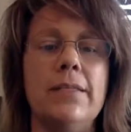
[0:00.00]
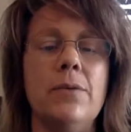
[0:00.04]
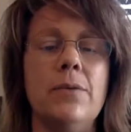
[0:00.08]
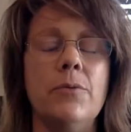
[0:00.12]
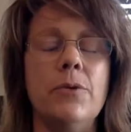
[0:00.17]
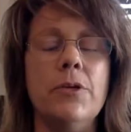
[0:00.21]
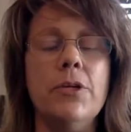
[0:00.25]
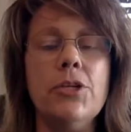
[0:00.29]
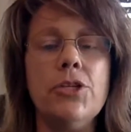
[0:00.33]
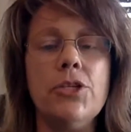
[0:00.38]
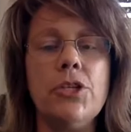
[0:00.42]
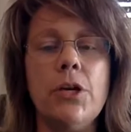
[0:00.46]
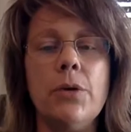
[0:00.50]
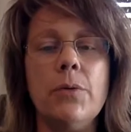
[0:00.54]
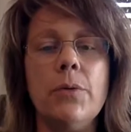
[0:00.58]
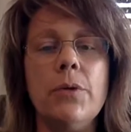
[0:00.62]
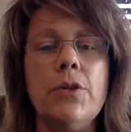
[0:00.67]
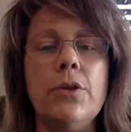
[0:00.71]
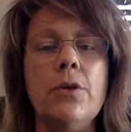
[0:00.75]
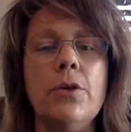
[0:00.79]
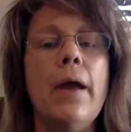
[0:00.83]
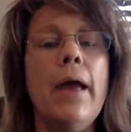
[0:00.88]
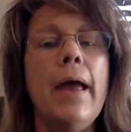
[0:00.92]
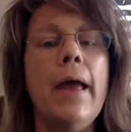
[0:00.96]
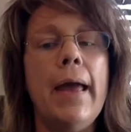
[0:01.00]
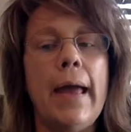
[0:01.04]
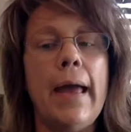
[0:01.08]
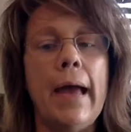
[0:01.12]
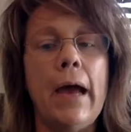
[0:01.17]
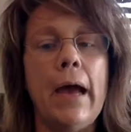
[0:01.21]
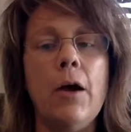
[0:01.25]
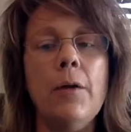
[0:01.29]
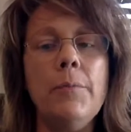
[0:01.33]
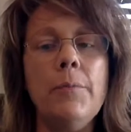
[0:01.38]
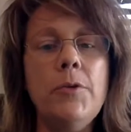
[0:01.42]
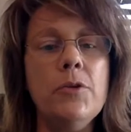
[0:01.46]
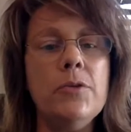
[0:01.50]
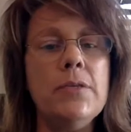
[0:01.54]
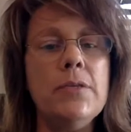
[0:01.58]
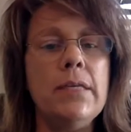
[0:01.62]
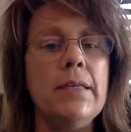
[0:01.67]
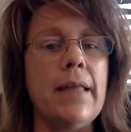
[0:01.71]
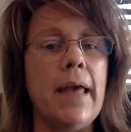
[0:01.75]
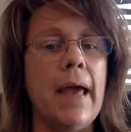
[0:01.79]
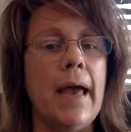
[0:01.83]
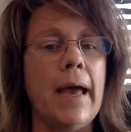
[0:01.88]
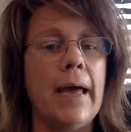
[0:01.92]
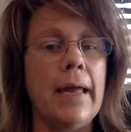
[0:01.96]
So I wanted to share with you how I'm using
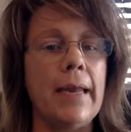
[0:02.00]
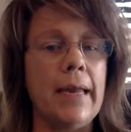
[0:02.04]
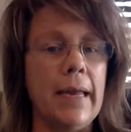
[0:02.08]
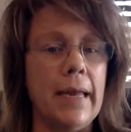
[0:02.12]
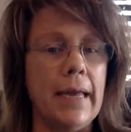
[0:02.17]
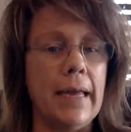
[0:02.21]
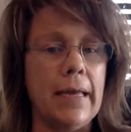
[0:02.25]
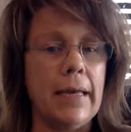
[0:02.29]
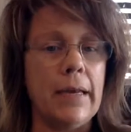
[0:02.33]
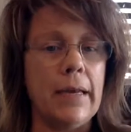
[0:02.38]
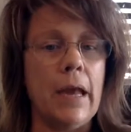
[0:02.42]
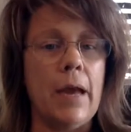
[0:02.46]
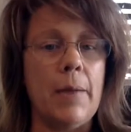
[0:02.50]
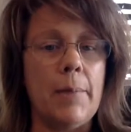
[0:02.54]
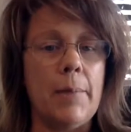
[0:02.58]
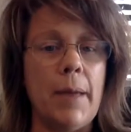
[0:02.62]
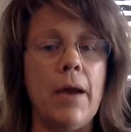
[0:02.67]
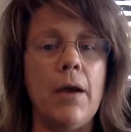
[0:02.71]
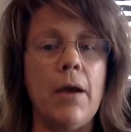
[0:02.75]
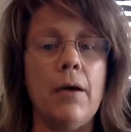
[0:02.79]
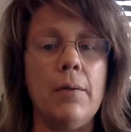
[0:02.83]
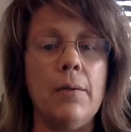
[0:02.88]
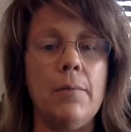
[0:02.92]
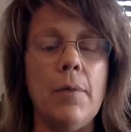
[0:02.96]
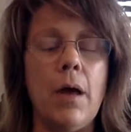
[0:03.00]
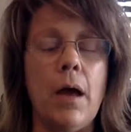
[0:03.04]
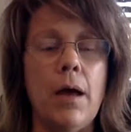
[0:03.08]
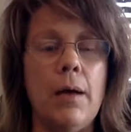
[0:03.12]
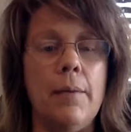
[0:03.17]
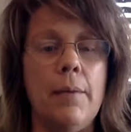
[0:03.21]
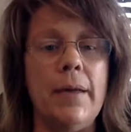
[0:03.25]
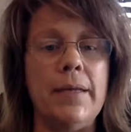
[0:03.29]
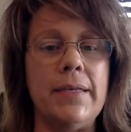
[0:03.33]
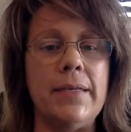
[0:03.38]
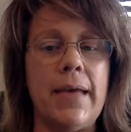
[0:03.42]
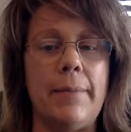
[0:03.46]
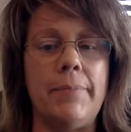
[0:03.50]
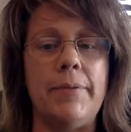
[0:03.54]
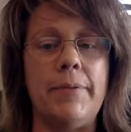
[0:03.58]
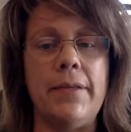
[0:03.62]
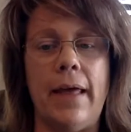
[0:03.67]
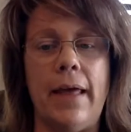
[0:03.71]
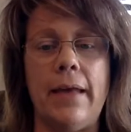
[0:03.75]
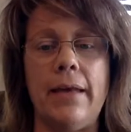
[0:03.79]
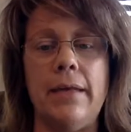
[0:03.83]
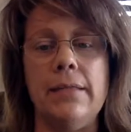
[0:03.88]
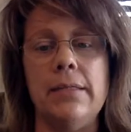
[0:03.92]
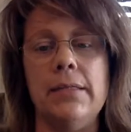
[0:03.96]
that and how I'm adapting
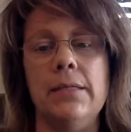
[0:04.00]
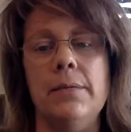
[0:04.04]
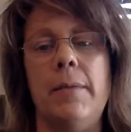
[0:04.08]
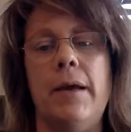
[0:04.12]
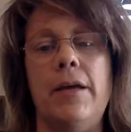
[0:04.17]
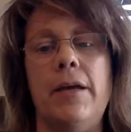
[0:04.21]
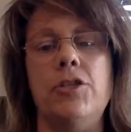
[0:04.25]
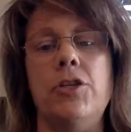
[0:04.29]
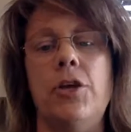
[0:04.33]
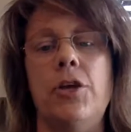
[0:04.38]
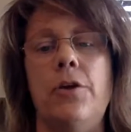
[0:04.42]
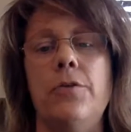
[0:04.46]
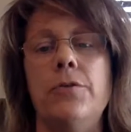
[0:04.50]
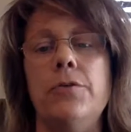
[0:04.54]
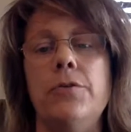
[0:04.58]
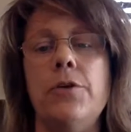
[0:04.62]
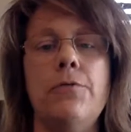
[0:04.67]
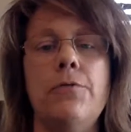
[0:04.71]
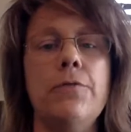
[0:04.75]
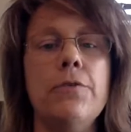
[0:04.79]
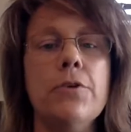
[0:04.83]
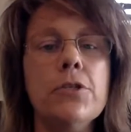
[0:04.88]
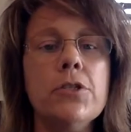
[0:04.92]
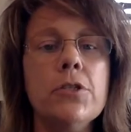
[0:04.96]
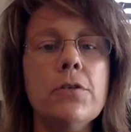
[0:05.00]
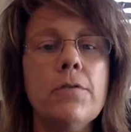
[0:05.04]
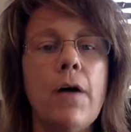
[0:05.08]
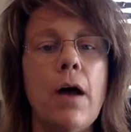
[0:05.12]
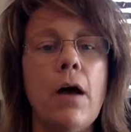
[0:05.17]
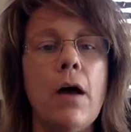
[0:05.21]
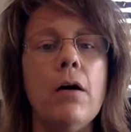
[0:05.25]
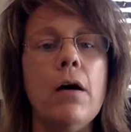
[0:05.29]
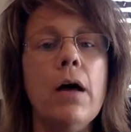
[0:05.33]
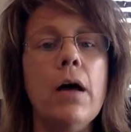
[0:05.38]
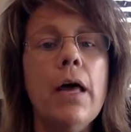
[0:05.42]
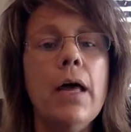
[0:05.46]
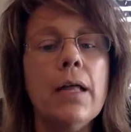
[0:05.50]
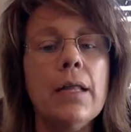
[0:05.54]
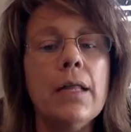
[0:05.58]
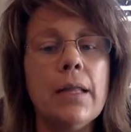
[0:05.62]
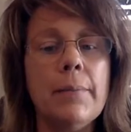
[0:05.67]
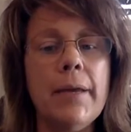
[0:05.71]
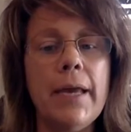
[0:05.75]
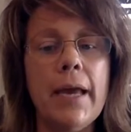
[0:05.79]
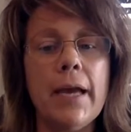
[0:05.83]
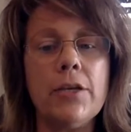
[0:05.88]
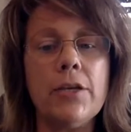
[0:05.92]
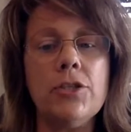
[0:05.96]
that into my show. So first of all, let
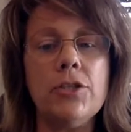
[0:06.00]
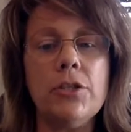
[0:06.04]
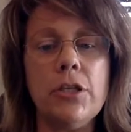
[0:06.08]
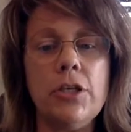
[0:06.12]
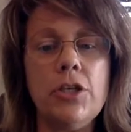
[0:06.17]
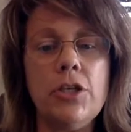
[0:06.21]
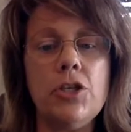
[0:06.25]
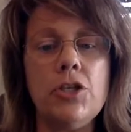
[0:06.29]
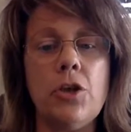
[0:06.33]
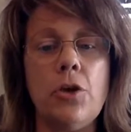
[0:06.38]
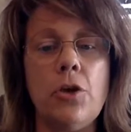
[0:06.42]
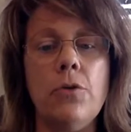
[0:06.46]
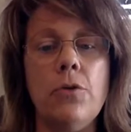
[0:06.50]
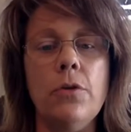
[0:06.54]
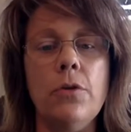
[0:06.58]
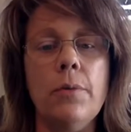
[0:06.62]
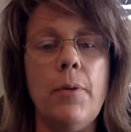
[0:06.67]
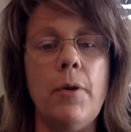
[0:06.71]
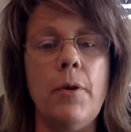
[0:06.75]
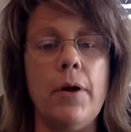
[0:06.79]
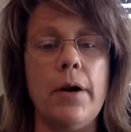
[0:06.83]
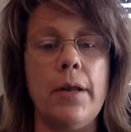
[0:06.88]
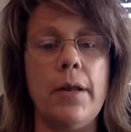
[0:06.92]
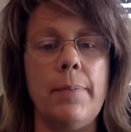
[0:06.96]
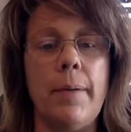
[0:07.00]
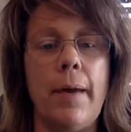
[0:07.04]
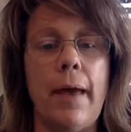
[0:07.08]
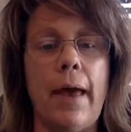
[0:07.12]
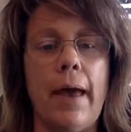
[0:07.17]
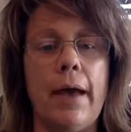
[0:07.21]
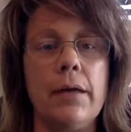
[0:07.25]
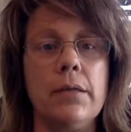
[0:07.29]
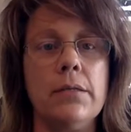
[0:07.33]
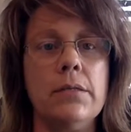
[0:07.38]
me actually show you the party pack.